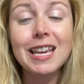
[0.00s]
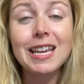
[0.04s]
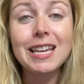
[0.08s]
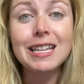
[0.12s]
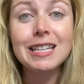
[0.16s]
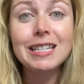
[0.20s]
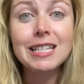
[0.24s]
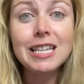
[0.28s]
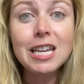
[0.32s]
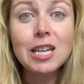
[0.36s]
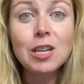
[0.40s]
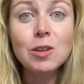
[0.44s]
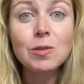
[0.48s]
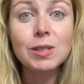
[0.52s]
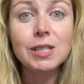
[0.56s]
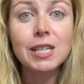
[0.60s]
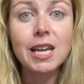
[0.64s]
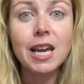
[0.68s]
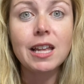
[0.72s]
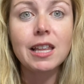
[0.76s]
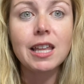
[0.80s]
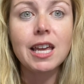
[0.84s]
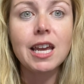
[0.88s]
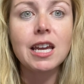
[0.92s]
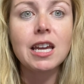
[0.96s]
continue
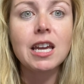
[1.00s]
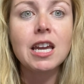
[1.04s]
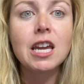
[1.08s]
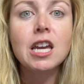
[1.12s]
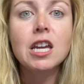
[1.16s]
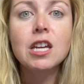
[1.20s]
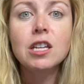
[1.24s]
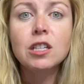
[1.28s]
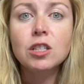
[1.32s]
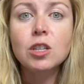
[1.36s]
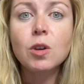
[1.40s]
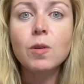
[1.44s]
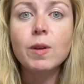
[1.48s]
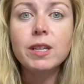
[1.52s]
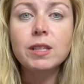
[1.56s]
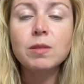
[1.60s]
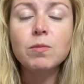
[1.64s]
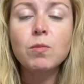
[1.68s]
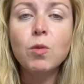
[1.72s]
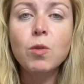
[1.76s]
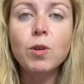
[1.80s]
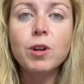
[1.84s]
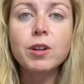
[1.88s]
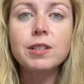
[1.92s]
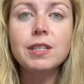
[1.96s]
sailing. So as
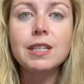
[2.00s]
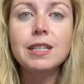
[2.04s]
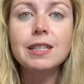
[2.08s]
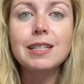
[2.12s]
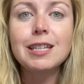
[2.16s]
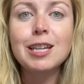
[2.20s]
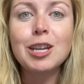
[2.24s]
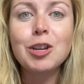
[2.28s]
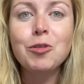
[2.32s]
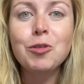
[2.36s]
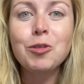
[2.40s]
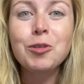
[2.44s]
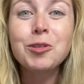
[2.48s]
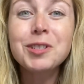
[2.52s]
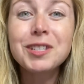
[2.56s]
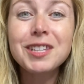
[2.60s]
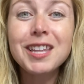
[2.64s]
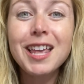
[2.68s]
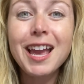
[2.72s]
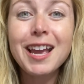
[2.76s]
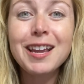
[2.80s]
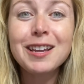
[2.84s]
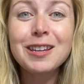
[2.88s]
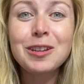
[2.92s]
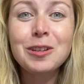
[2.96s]
more Disney Cruise
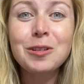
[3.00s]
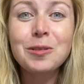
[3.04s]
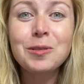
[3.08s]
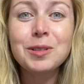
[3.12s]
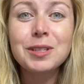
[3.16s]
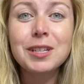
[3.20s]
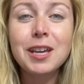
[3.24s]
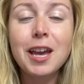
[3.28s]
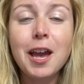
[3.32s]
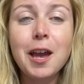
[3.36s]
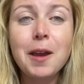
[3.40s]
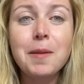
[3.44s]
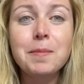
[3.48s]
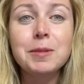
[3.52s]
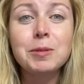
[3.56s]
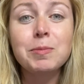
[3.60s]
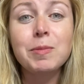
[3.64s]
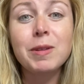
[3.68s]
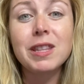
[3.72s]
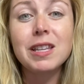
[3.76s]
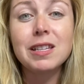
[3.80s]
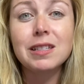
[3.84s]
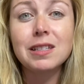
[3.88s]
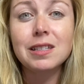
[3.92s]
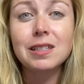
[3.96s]
Line news comes,
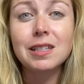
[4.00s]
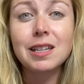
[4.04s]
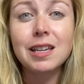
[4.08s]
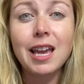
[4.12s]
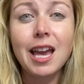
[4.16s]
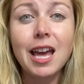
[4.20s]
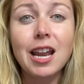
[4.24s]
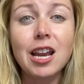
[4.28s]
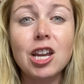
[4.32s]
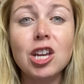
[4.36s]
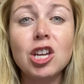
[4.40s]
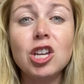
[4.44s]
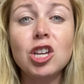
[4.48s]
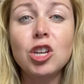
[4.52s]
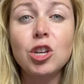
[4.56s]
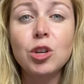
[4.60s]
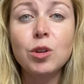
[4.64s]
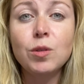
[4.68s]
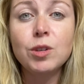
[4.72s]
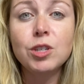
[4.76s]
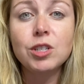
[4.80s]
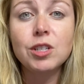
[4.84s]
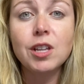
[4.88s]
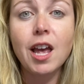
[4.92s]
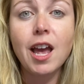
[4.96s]
but this is again a
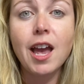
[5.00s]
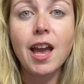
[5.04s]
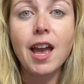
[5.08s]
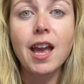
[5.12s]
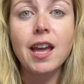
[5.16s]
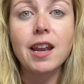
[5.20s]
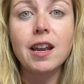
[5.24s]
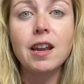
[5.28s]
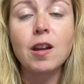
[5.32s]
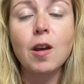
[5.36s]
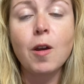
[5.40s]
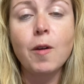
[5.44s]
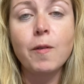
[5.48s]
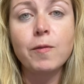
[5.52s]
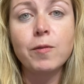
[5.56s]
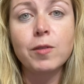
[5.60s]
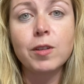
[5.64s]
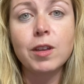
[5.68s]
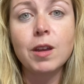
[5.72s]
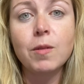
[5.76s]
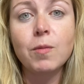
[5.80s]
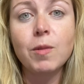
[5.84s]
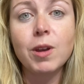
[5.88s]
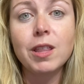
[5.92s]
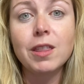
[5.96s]
huge sign and
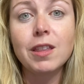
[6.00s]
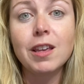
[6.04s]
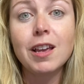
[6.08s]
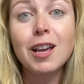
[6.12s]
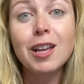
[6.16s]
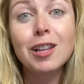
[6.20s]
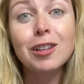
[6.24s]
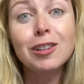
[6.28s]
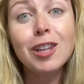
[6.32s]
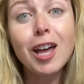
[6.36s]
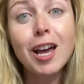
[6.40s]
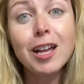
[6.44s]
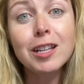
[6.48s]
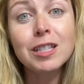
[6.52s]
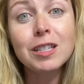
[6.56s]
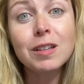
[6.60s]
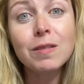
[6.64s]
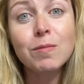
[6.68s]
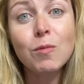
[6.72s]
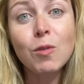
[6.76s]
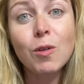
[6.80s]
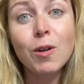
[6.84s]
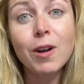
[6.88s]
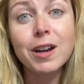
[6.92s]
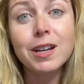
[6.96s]
hopefully with lots of
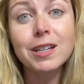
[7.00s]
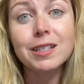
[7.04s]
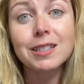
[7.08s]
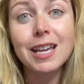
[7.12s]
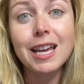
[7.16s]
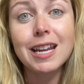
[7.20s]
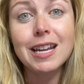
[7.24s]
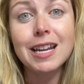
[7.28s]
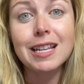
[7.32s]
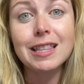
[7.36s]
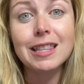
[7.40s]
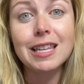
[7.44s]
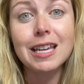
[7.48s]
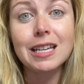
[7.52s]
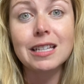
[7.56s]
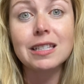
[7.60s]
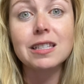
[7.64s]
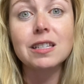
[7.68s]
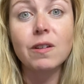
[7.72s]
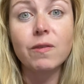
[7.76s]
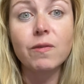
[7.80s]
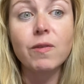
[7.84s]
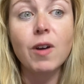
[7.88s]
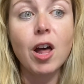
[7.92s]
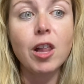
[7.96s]
more exciting things
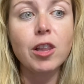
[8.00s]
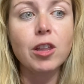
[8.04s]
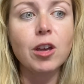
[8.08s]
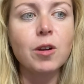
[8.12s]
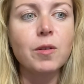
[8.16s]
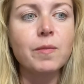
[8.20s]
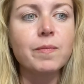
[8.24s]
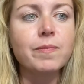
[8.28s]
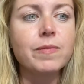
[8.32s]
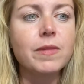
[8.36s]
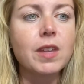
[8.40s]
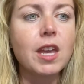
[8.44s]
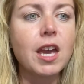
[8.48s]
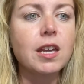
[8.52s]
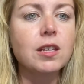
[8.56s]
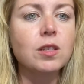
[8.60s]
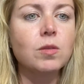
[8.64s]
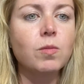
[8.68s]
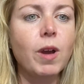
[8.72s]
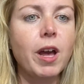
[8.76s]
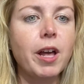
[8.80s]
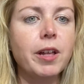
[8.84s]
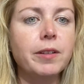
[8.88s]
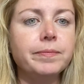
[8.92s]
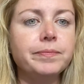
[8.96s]
to follow as
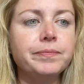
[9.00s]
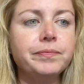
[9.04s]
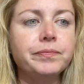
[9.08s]
well.